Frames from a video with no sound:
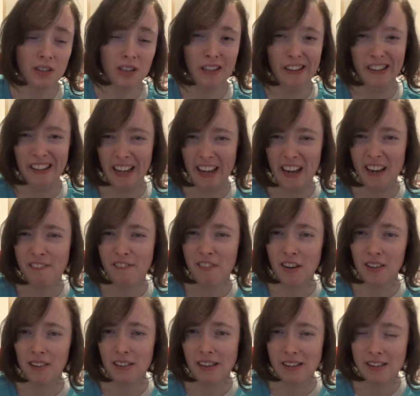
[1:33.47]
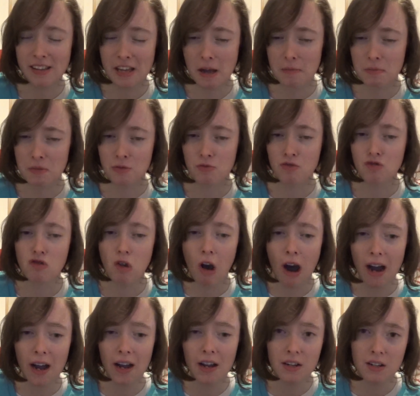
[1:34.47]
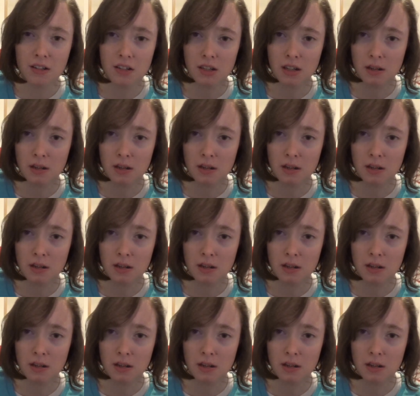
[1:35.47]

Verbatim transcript: and I kind of felt like the episode dragged